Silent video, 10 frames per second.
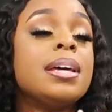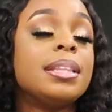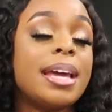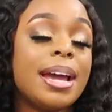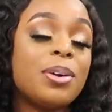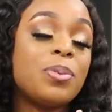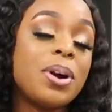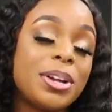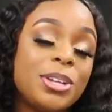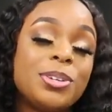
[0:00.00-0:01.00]
that
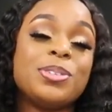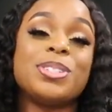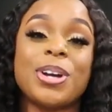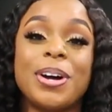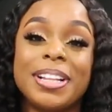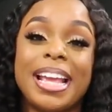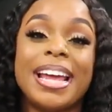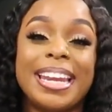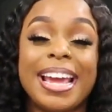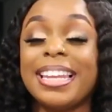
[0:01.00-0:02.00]
were used on
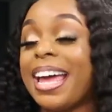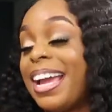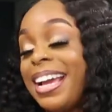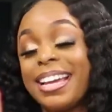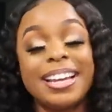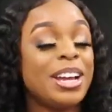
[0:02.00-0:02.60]
that day. Like,